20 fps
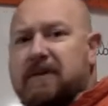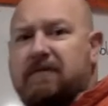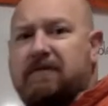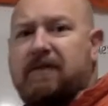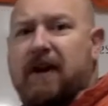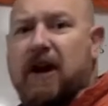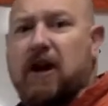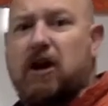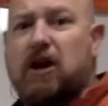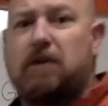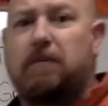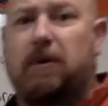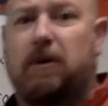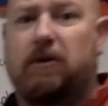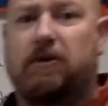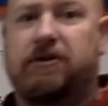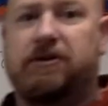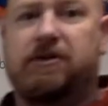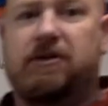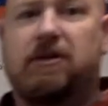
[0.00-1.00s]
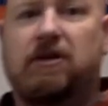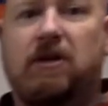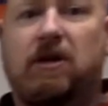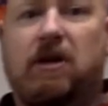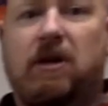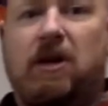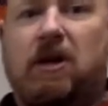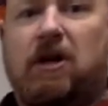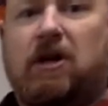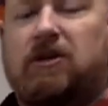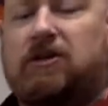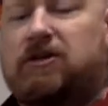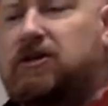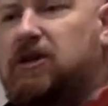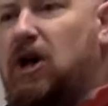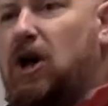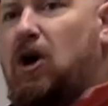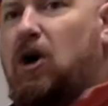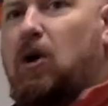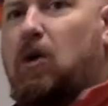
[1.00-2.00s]
of variables.
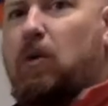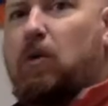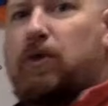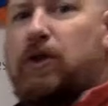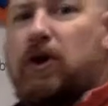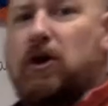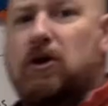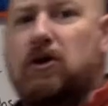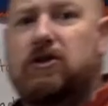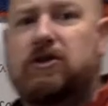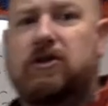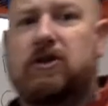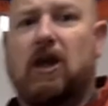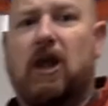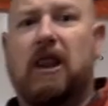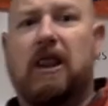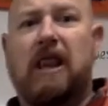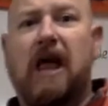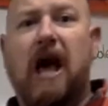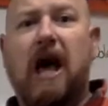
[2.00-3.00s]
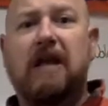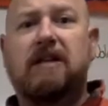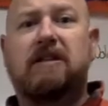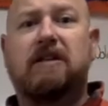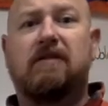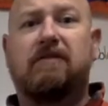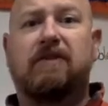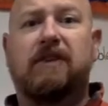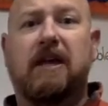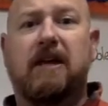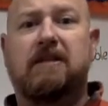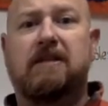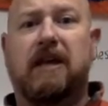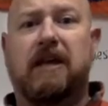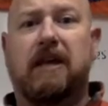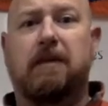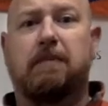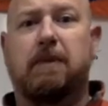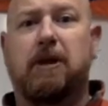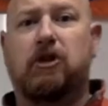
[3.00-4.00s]
So there's lots of things
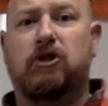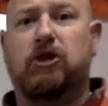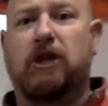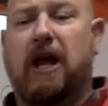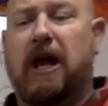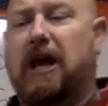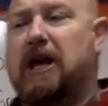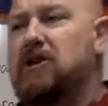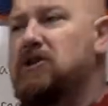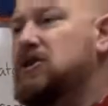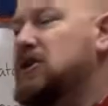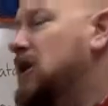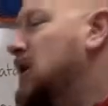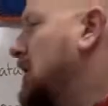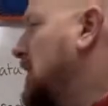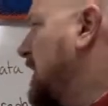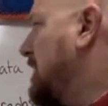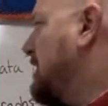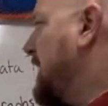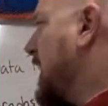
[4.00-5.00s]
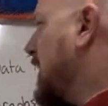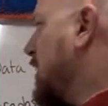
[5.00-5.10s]
that can be changed. If I